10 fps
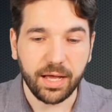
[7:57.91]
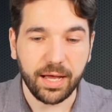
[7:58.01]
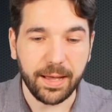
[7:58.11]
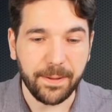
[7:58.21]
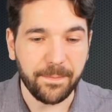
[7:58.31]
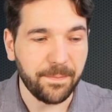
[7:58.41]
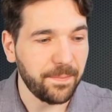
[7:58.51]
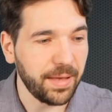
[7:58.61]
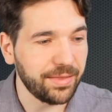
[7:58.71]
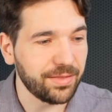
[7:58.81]

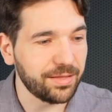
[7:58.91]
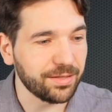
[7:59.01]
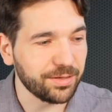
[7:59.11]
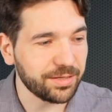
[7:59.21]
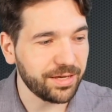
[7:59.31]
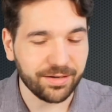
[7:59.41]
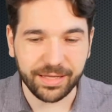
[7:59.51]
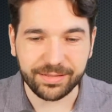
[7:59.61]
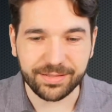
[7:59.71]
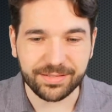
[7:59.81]
And then the look here,
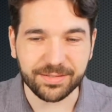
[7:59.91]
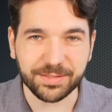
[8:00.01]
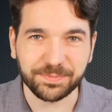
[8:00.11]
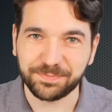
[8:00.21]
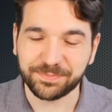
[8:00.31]
like this is,